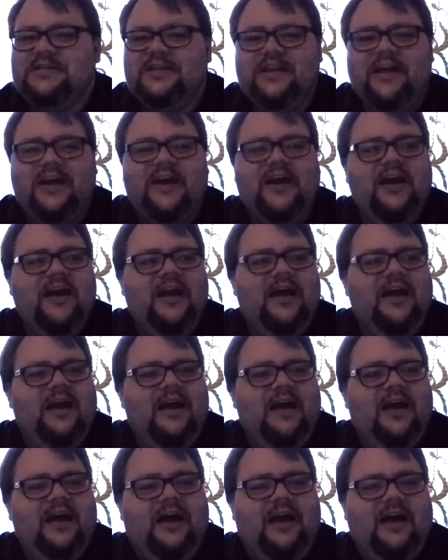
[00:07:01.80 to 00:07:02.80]
in there.
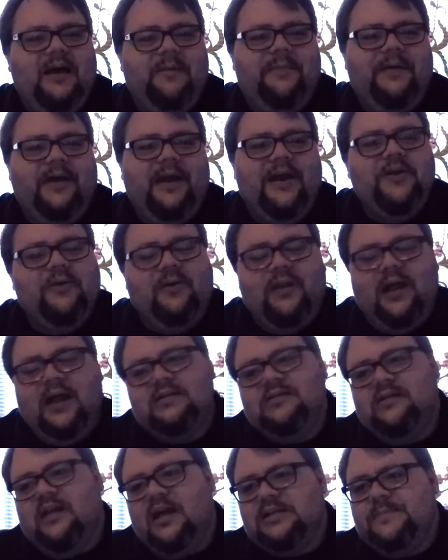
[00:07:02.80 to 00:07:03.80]
But I know lots
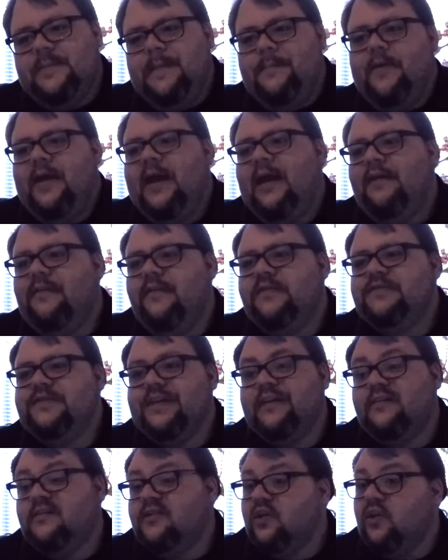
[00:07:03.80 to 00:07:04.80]
and lots of people have. They've seen
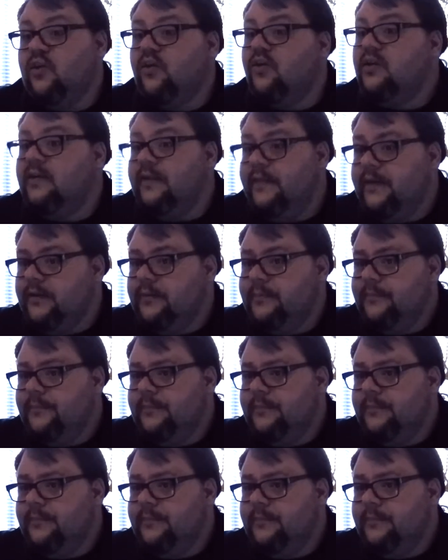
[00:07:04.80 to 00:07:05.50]
a little girl in there.